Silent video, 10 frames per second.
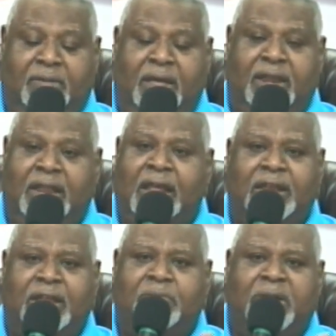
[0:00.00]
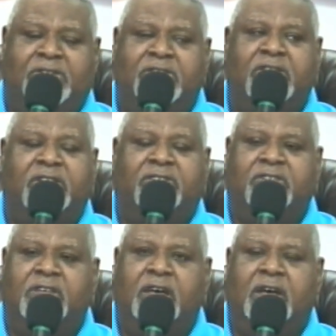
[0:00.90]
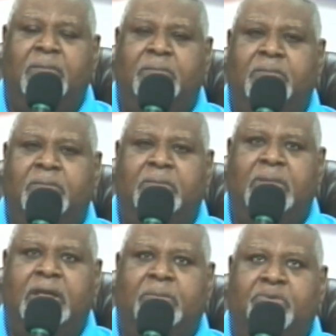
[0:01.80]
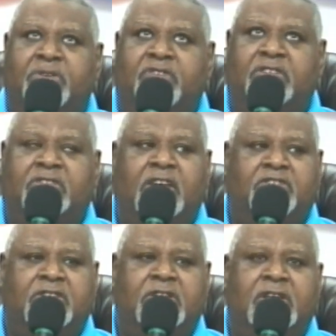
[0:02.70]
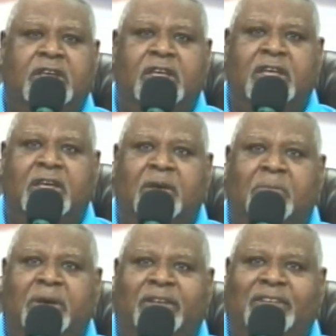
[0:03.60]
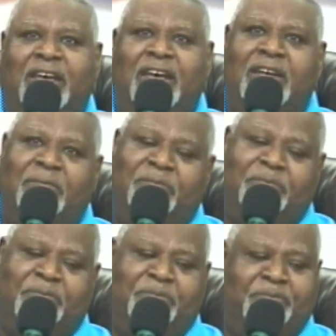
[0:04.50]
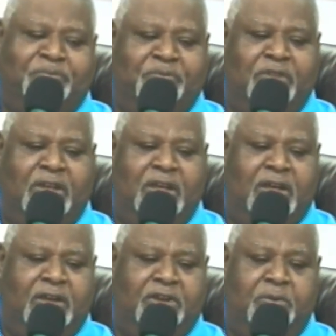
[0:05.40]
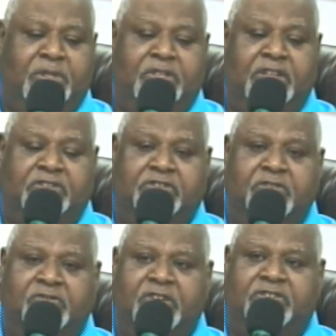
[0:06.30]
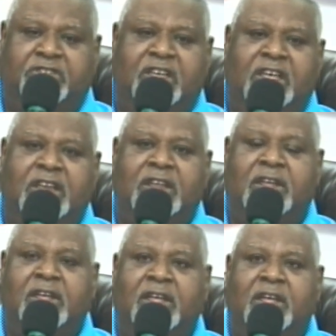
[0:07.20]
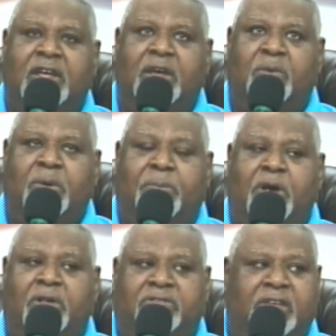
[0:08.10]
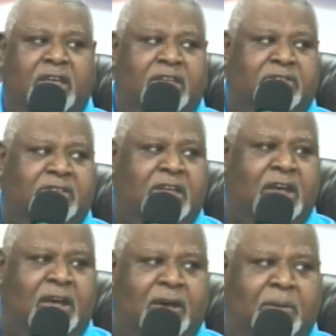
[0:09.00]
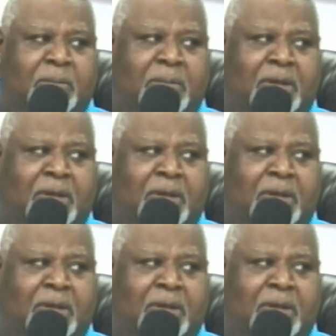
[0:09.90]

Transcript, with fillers: and I did mention this um, in a previous session, but. Uh, uh, Corinthians 2, verse 10, where Paul says, um,